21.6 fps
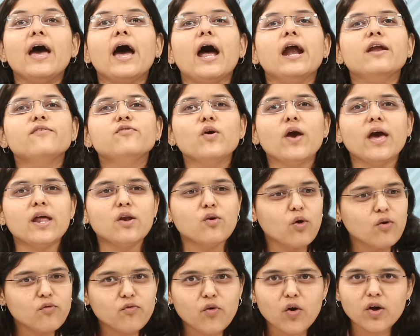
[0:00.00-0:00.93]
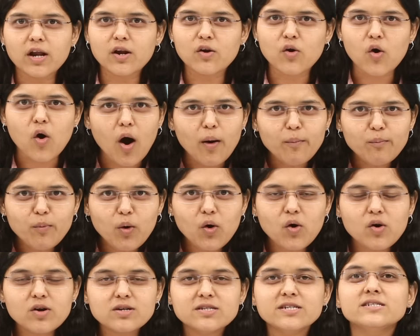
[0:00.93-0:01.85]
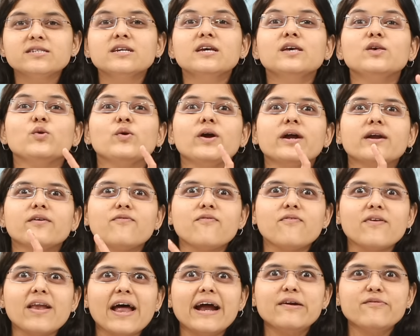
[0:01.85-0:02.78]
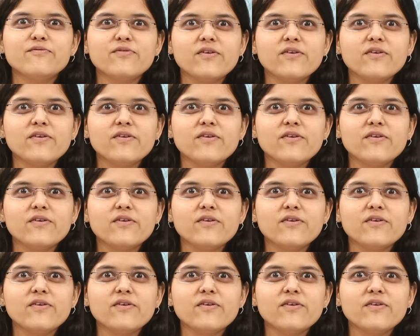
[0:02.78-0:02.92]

And if you enroll for our combo courses, you get a flat